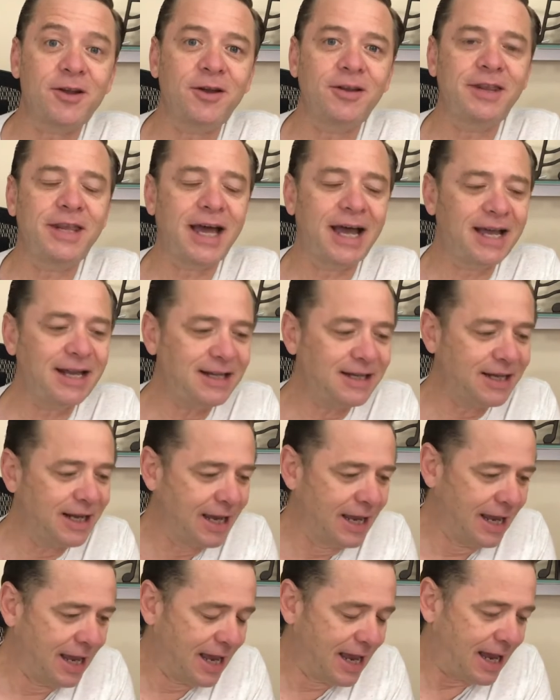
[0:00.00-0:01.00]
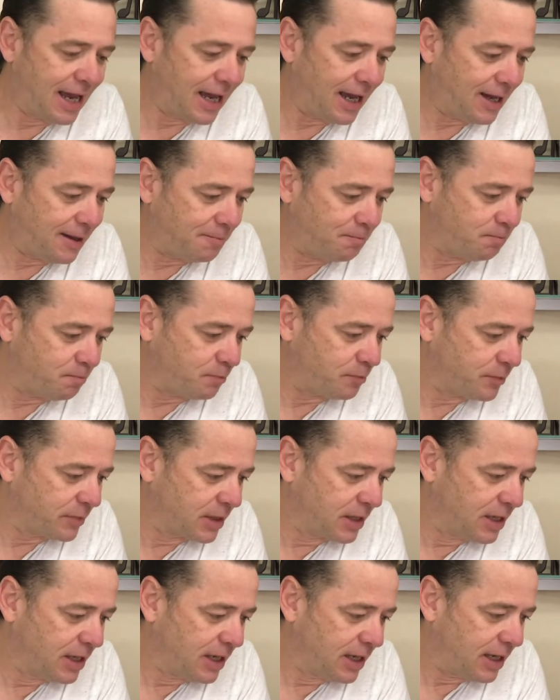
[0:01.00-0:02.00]
on that. Um,
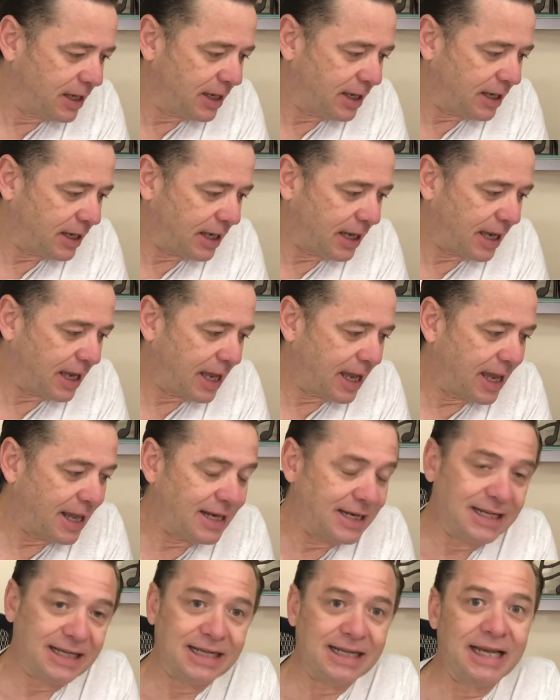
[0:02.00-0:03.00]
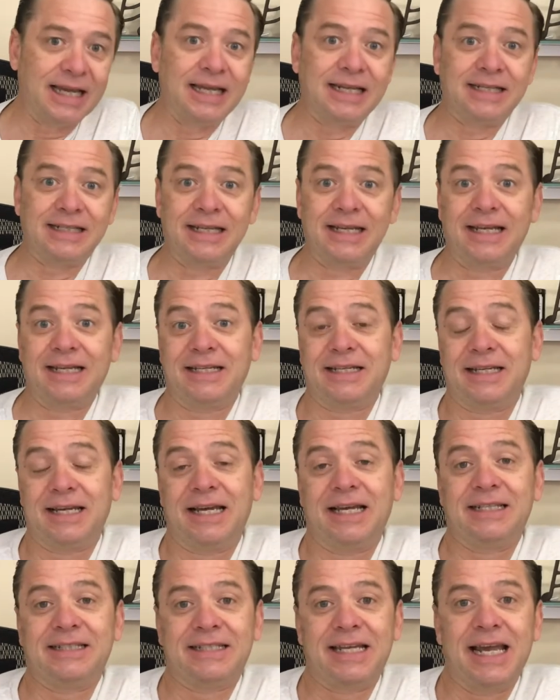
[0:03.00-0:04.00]
and
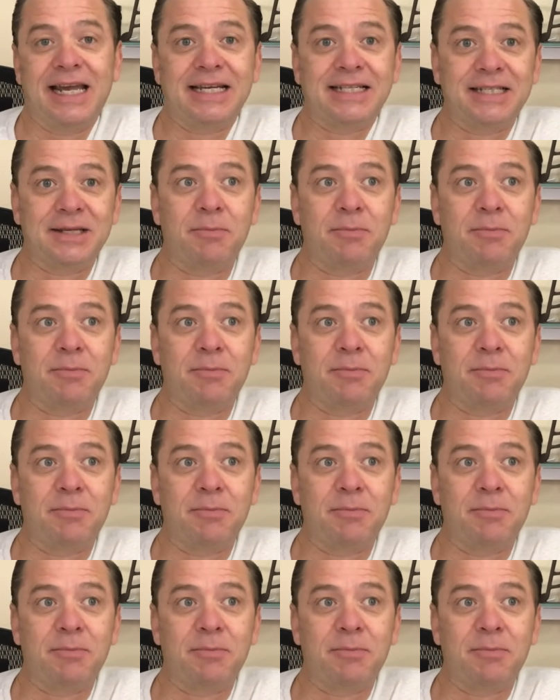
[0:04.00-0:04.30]
it takes,